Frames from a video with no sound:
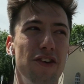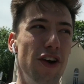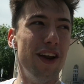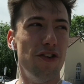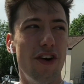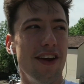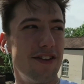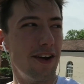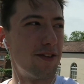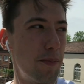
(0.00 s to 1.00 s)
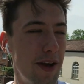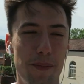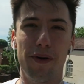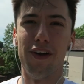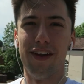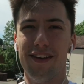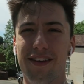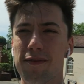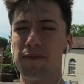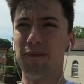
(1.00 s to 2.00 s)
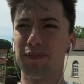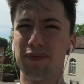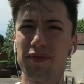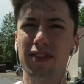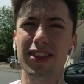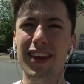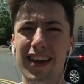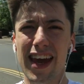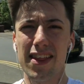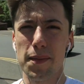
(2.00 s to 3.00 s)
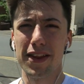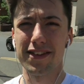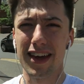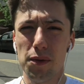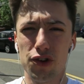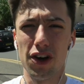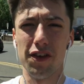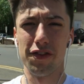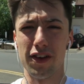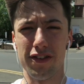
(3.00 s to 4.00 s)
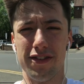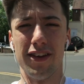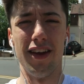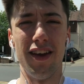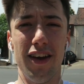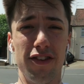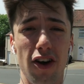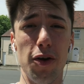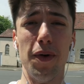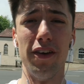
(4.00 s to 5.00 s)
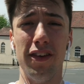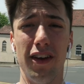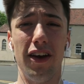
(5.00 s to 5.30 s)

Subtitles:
really reach out to people and get them on the same journey as I'm on,